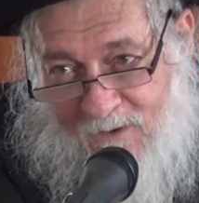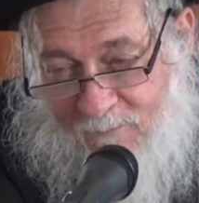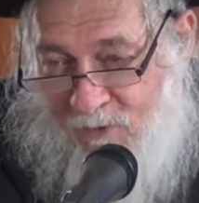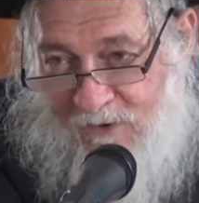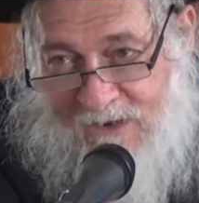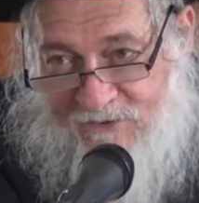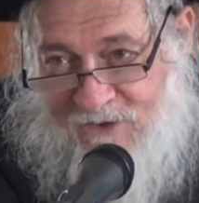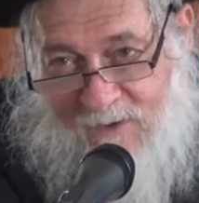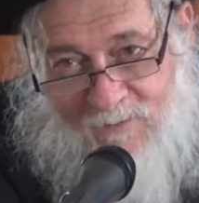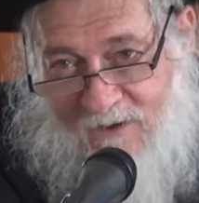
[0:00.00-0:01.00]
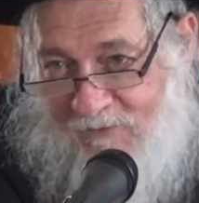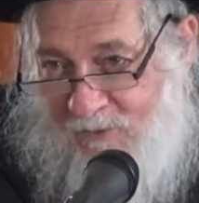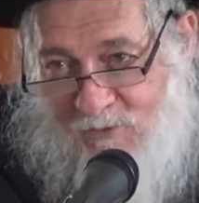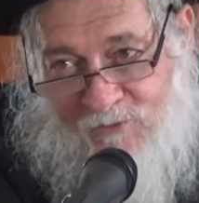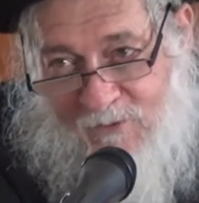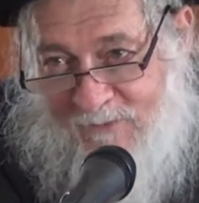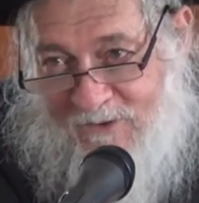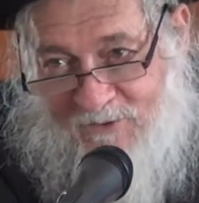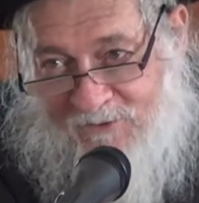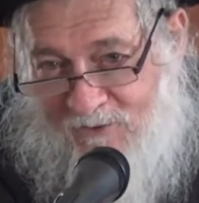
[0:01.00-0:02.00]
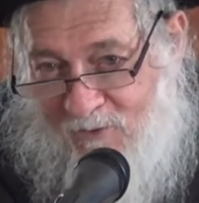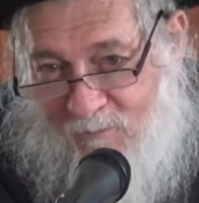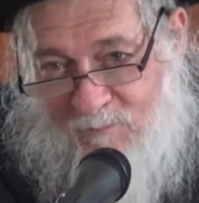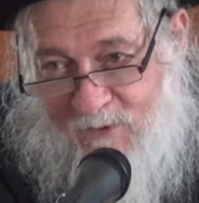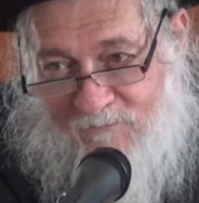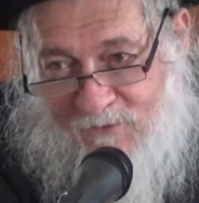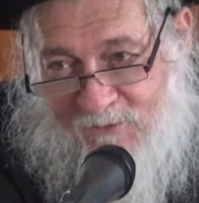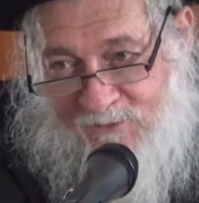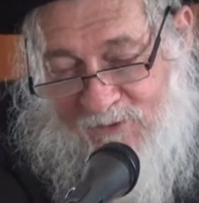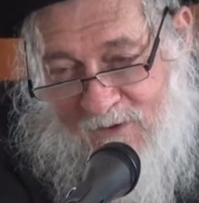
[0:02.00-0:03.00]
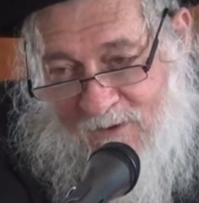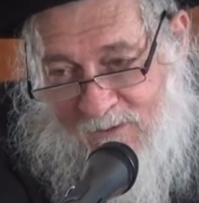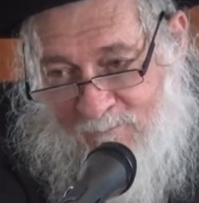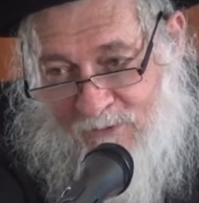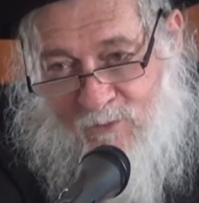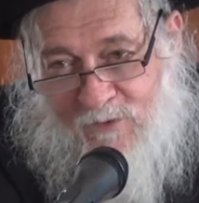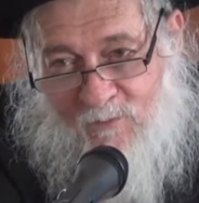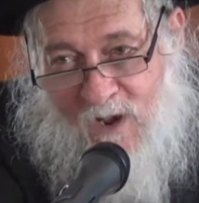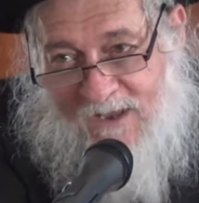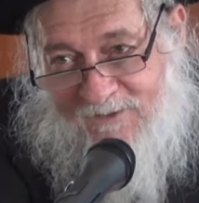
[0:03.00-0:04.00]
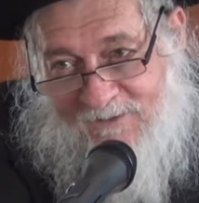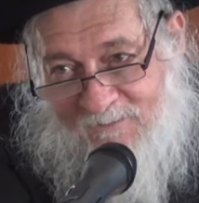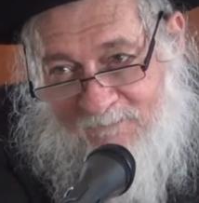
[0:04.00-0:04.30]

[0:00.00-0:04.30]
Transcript: In Baruch Hashem, we have our own criminals and our own perverts, blue and white.